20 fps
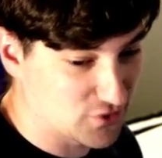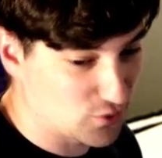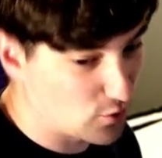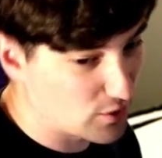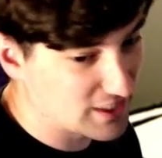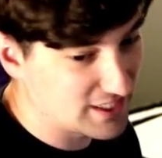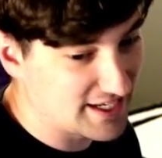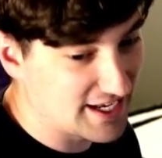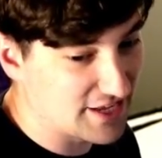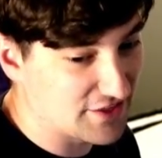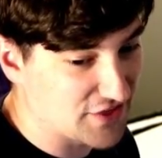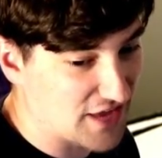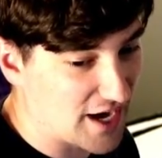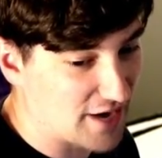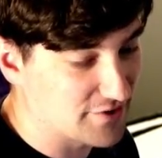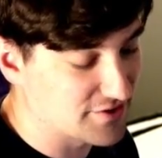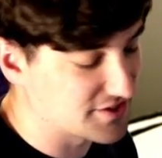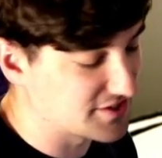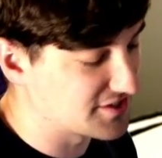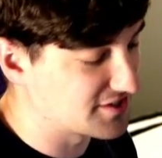
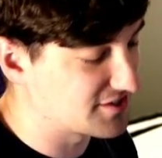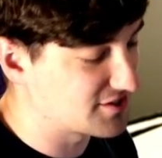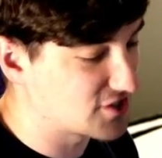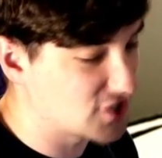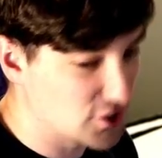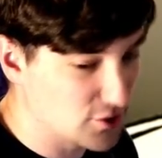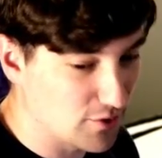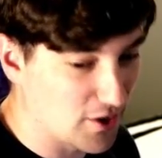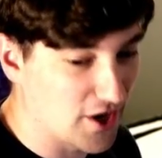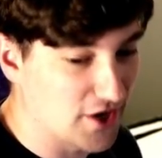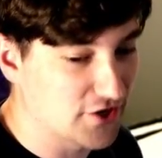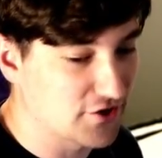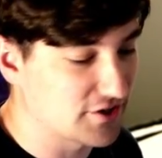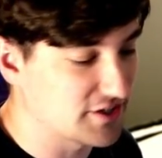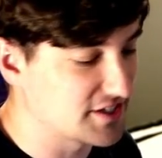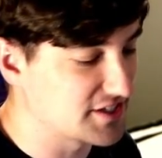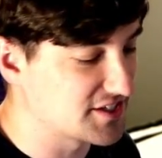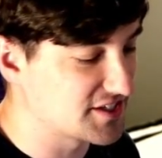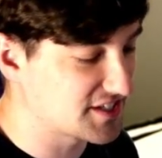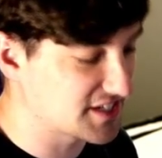
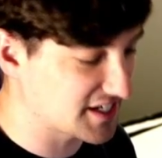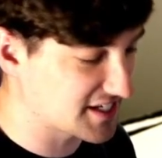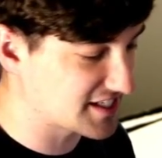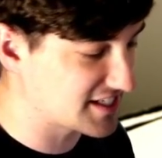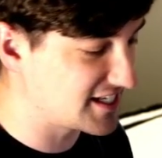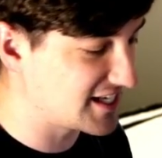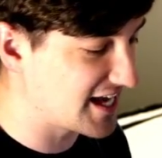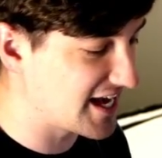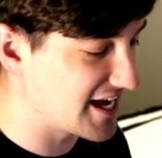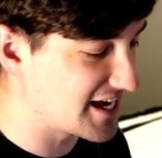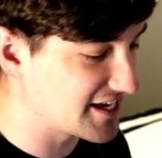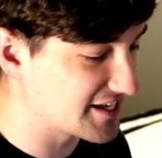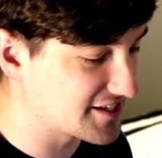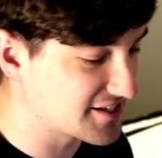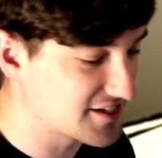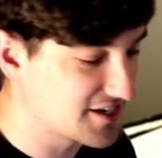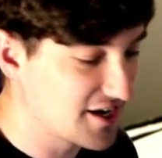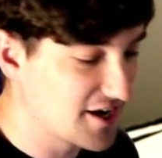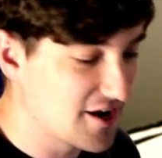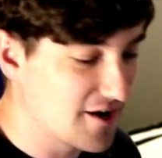
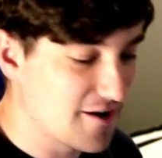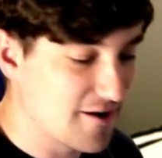28,268.